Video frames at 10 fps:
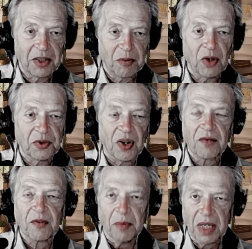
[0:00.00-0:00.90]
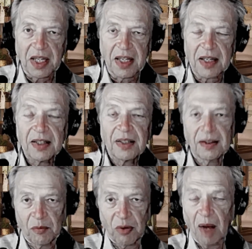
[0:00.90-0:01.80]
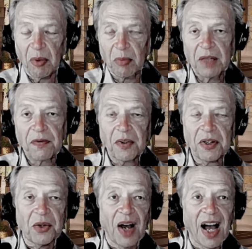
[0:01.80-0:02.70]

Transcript: small talk for me, probably for you.